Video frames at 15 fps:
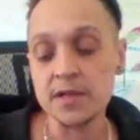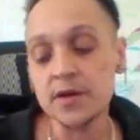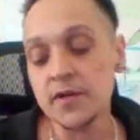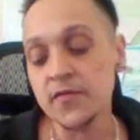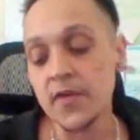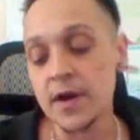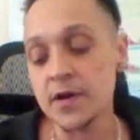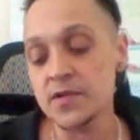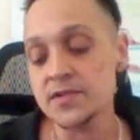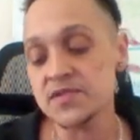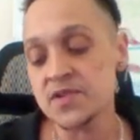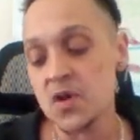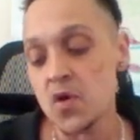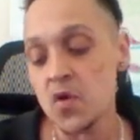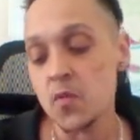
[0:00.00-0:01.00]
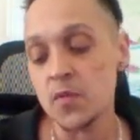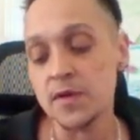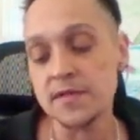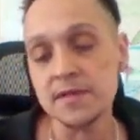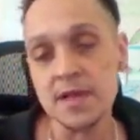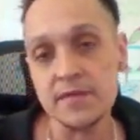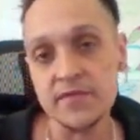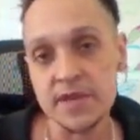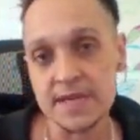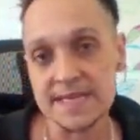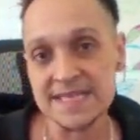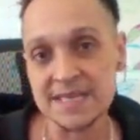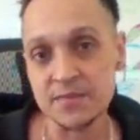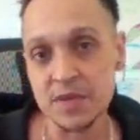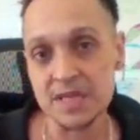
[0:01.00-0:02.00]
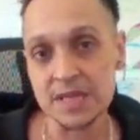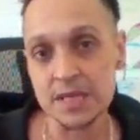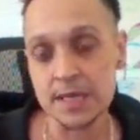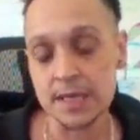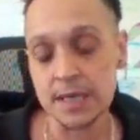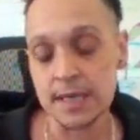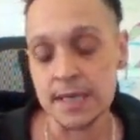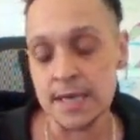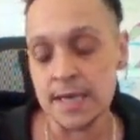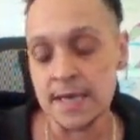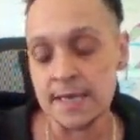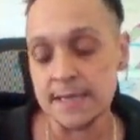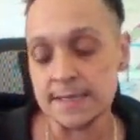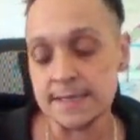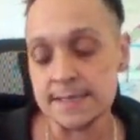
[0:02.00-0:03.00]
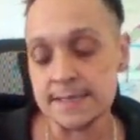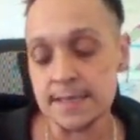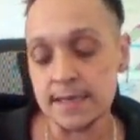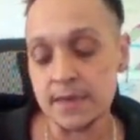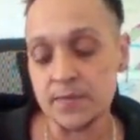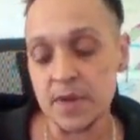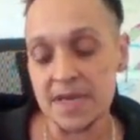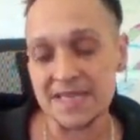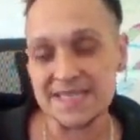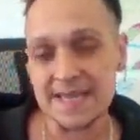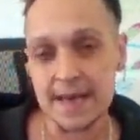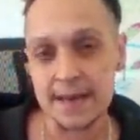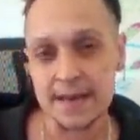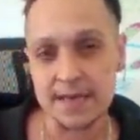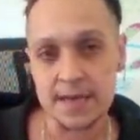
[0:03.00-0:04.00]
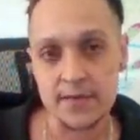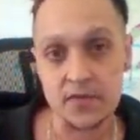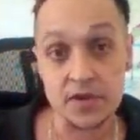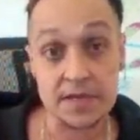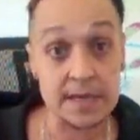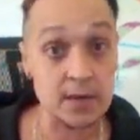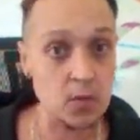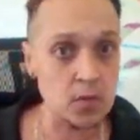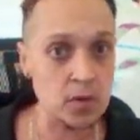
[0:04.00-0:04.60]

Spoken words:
clarifiers with La Vera Sibilla. It's my Italian everyday